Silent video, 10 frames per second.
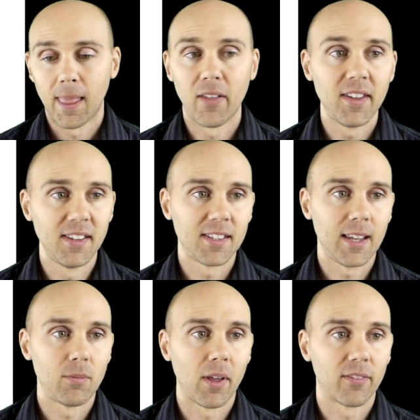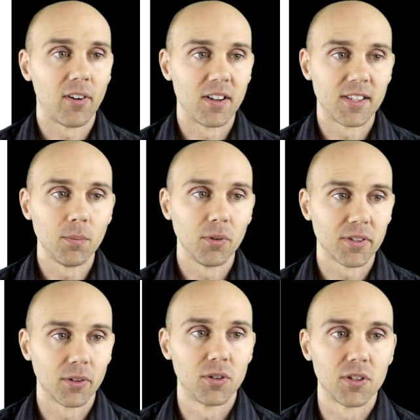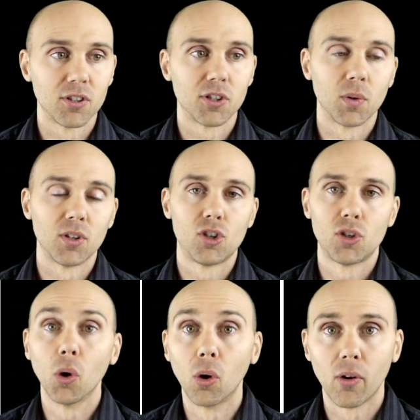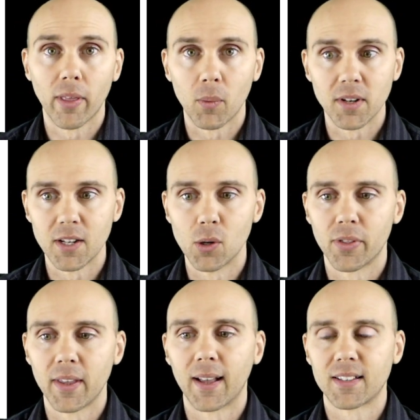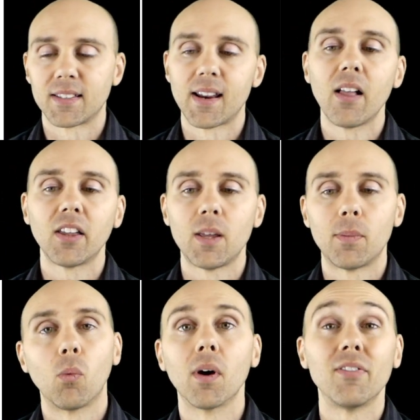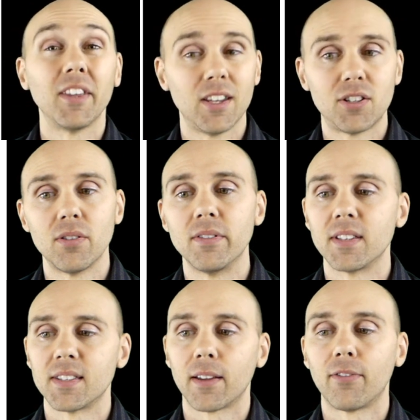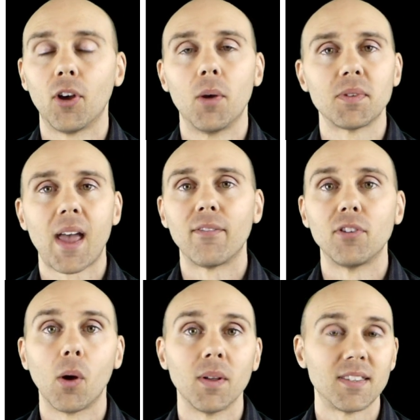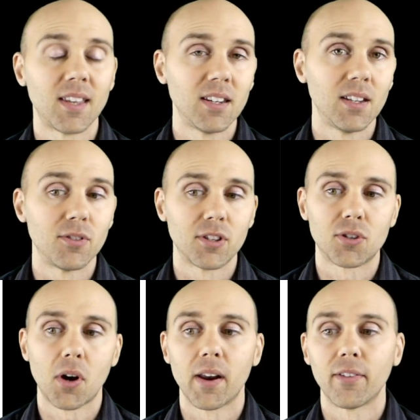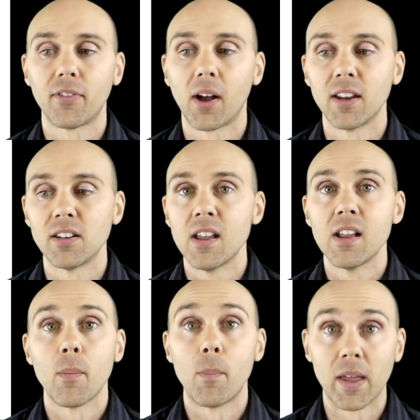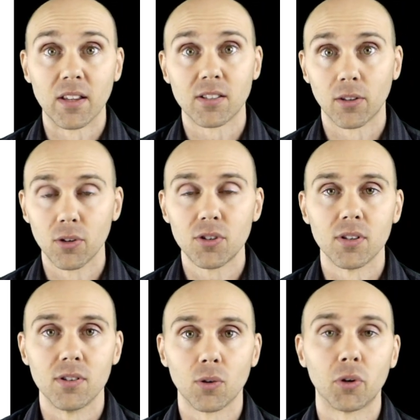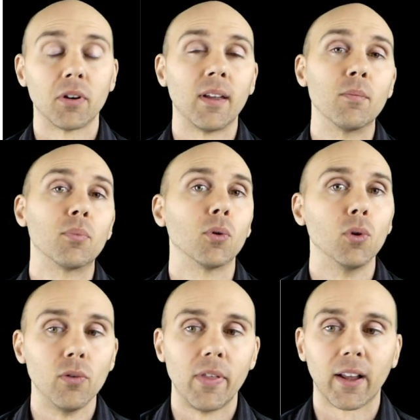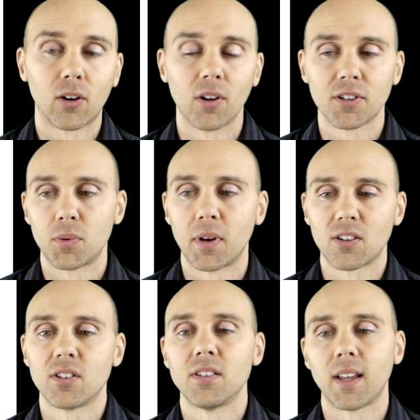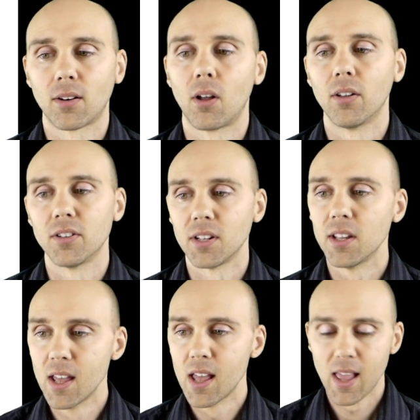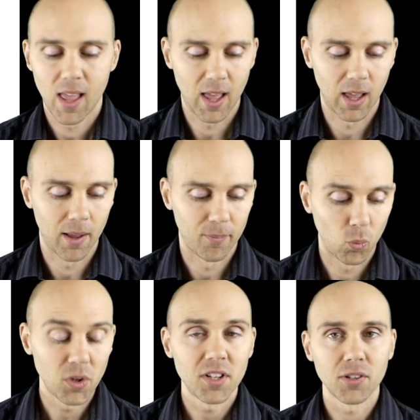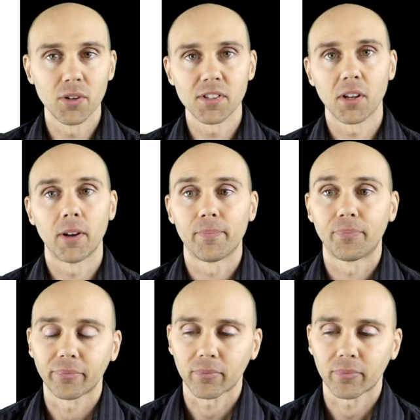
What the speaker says: Now these seem like very simple solutions to ensure that we deal with the externality, but one of the issues is that firms have no incentives to try to find better solutions or to improve their cost reduction technology, which is also,